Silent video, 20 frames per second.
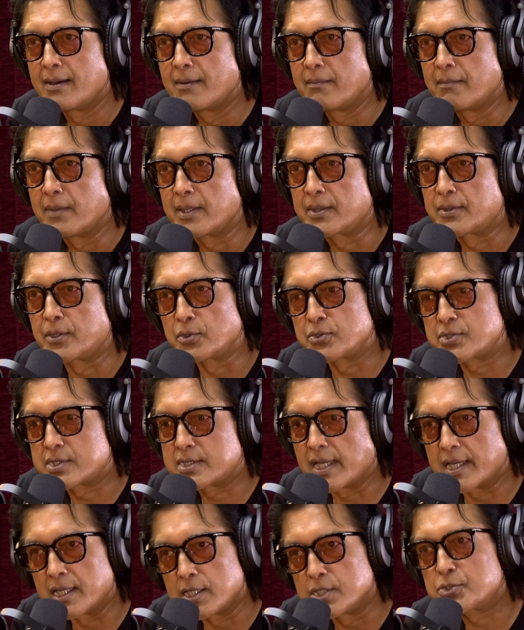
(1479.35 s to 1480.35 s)
But those
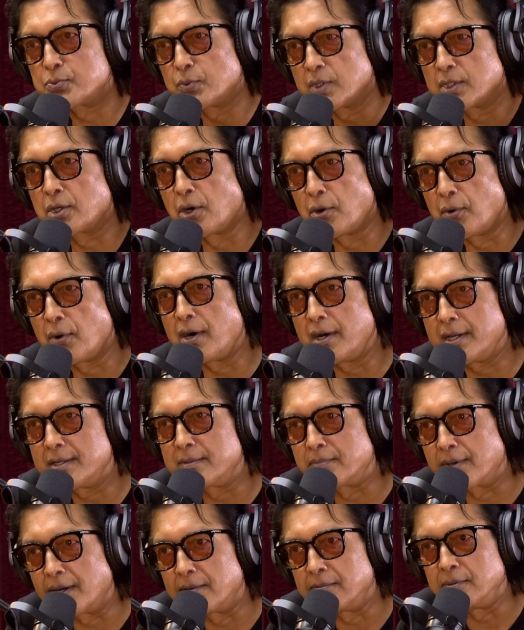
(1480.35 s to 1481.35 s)
tales will go on
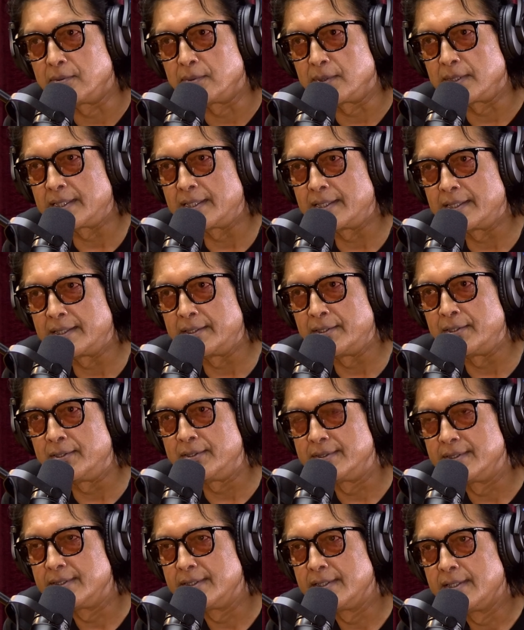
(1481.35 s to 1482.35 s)
probably, you
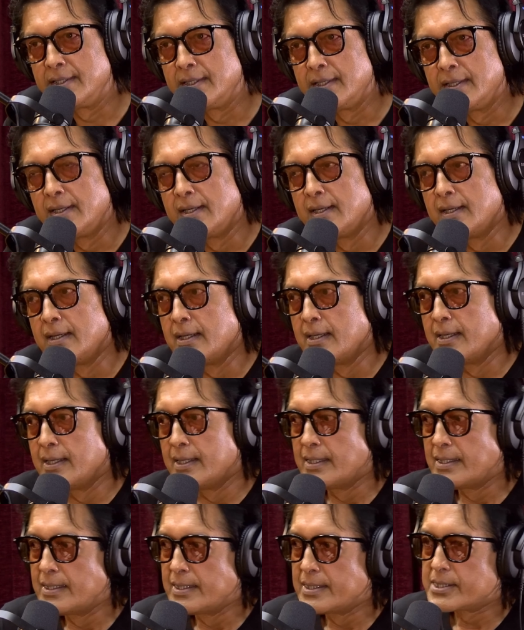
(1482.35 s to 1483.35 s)
know.
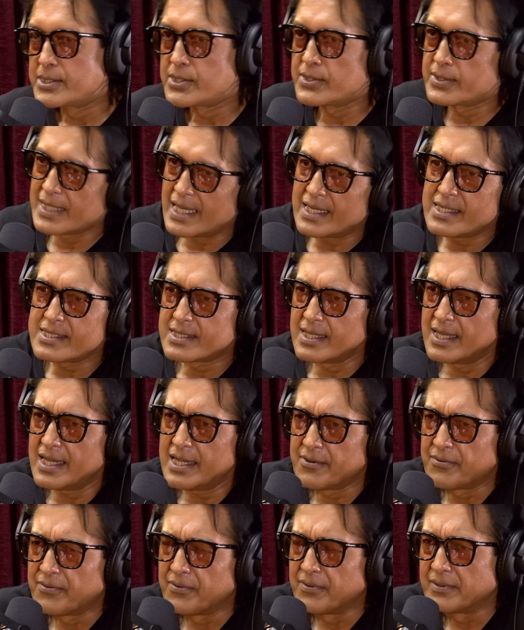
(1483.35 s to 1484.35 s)
So that is
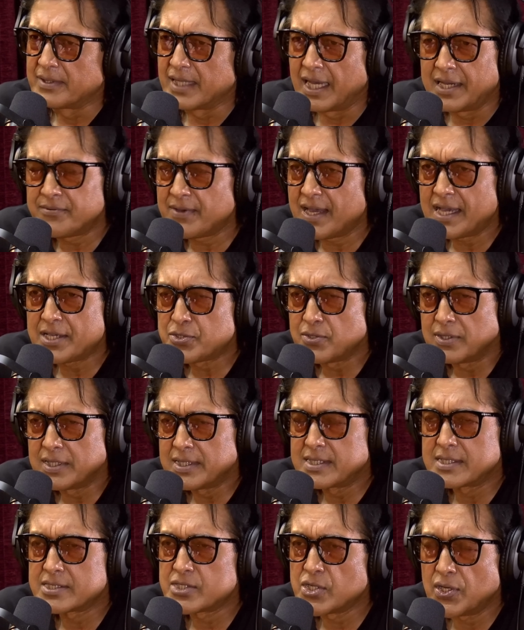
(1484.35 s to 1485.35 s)
life. Life actually
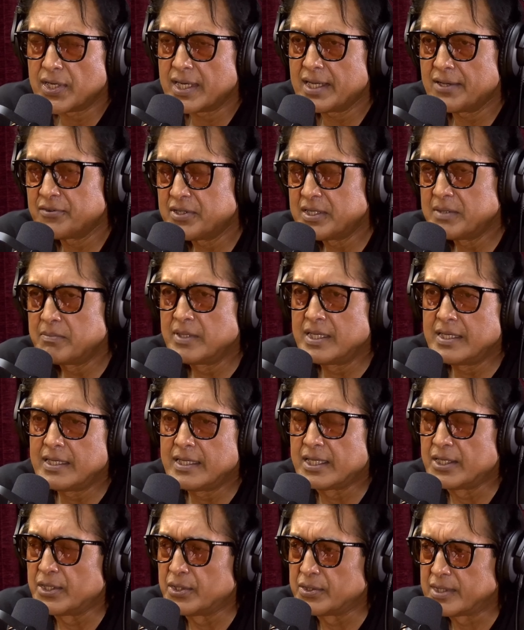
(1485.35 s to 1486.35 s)
does not have any
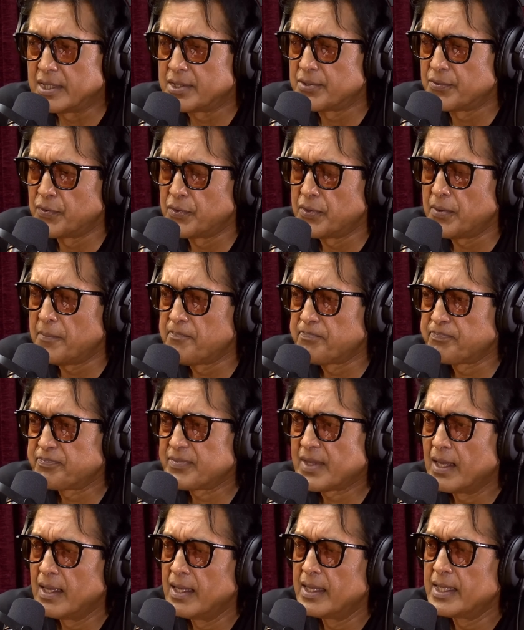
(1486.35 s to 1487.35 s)
meaning, you know. Therefore,
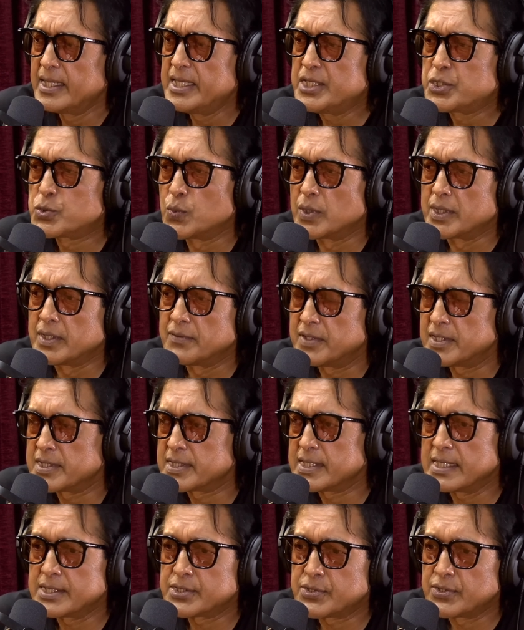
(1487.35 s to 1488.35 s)
each one of us
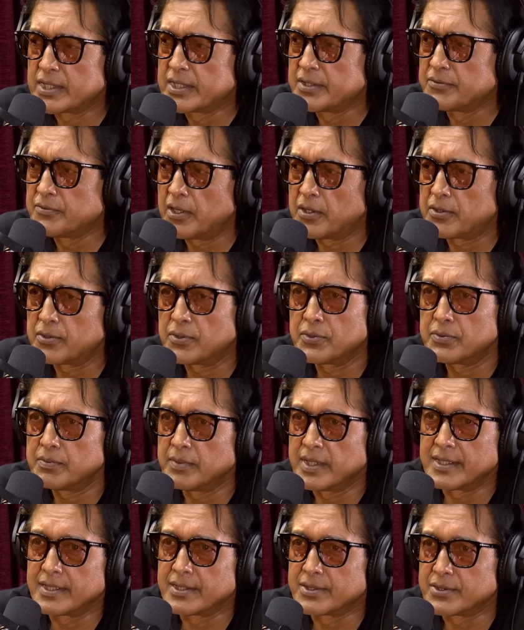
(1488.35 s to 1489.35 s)
has to give our own
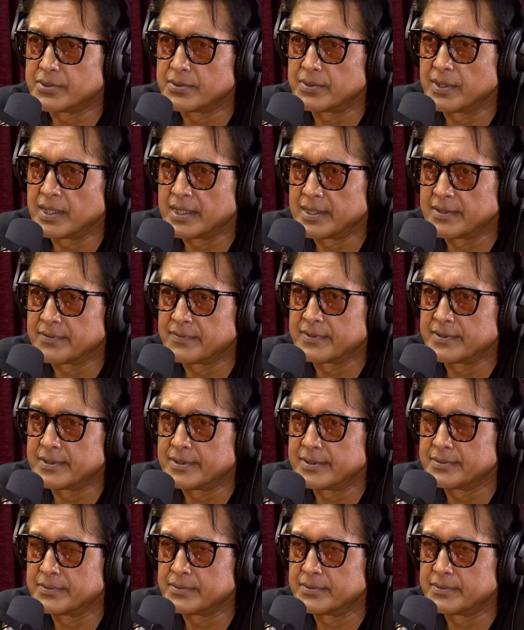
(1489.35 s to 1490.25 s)
meaning to life, you know.